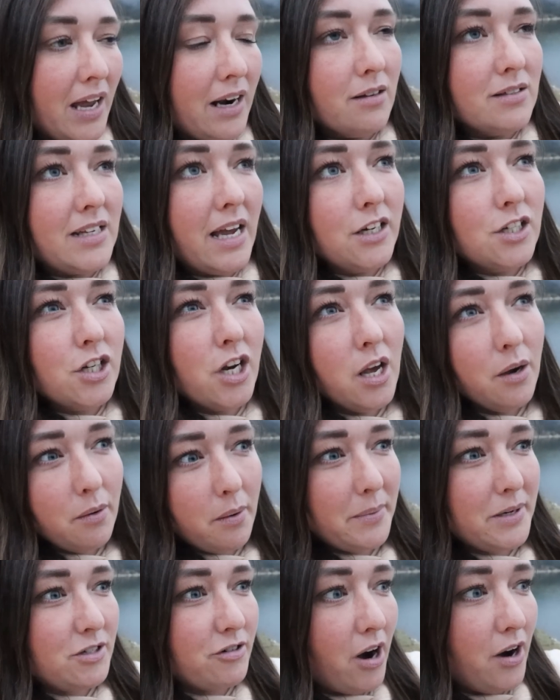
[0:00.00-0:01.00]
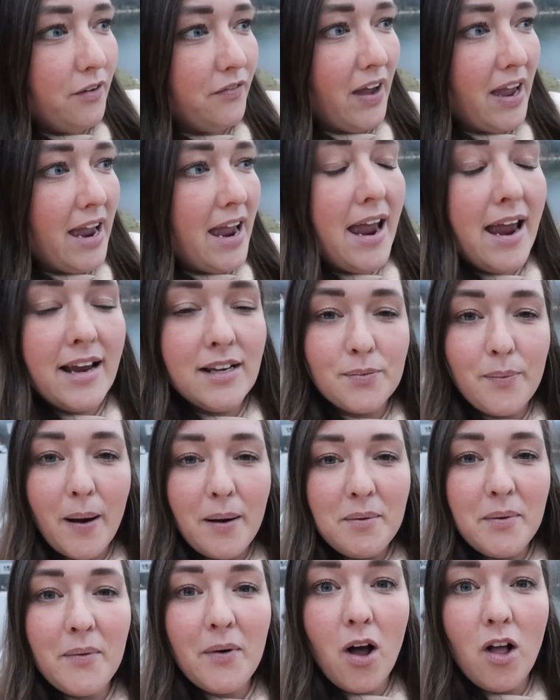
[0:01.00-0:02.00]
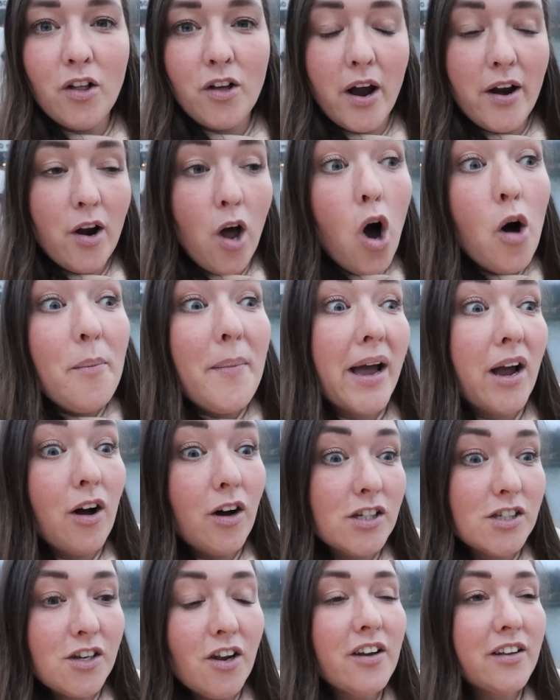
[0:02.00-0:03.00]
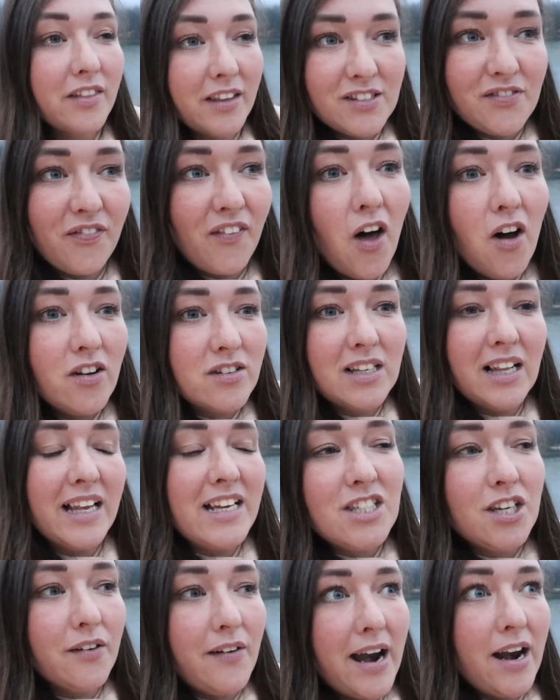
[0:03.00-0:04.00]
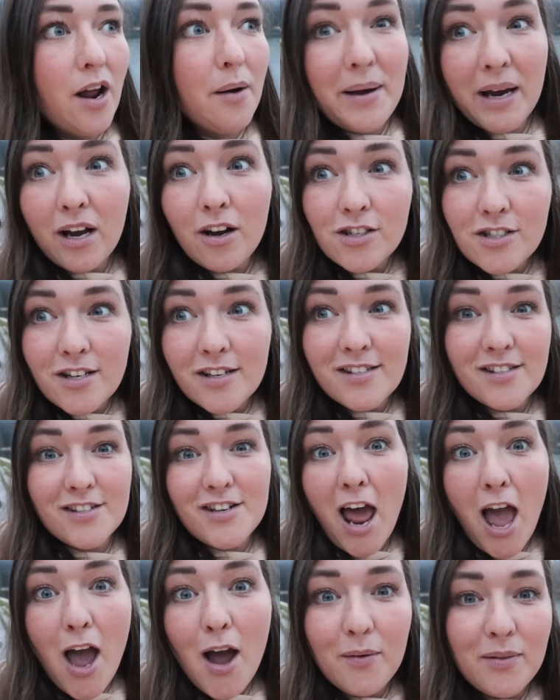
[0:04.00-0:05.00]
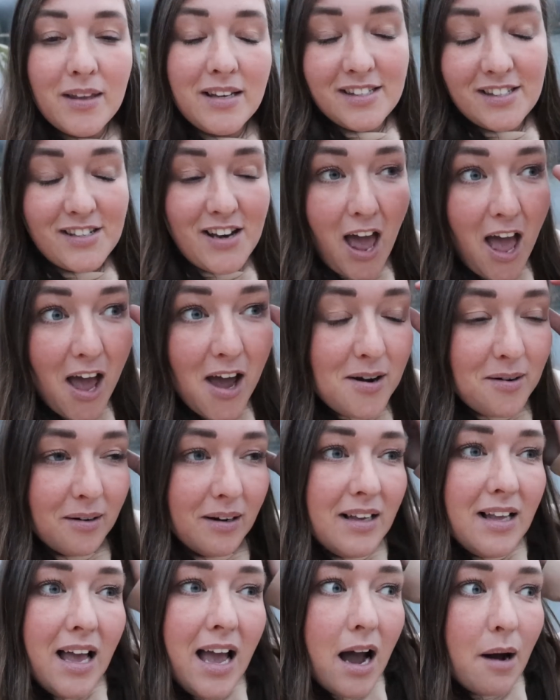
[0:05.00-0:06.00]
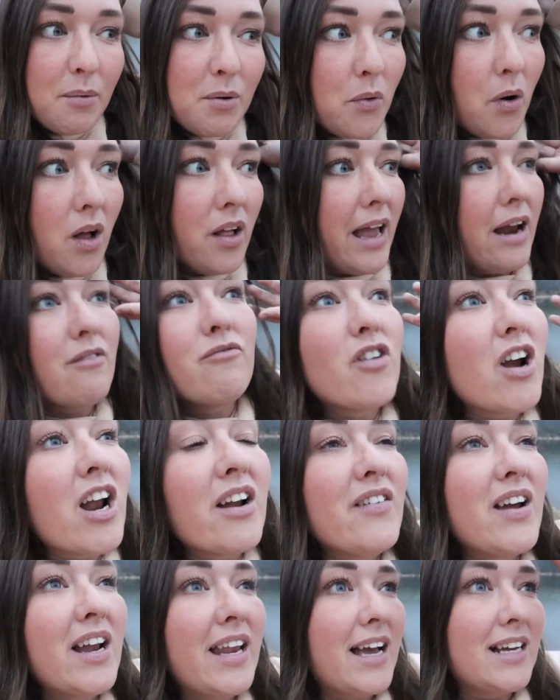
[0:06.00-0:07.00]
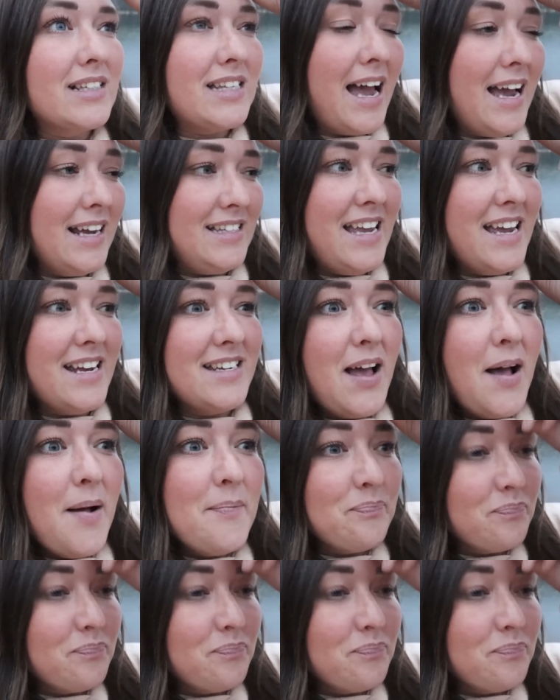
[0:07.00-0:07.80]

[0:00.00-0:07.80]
And I was like, do you know when we drove it? It's when we were all going, oh my gosh, look, the floor's glittering. Oh my gosh, there's snow. And we were all getting really, really excited.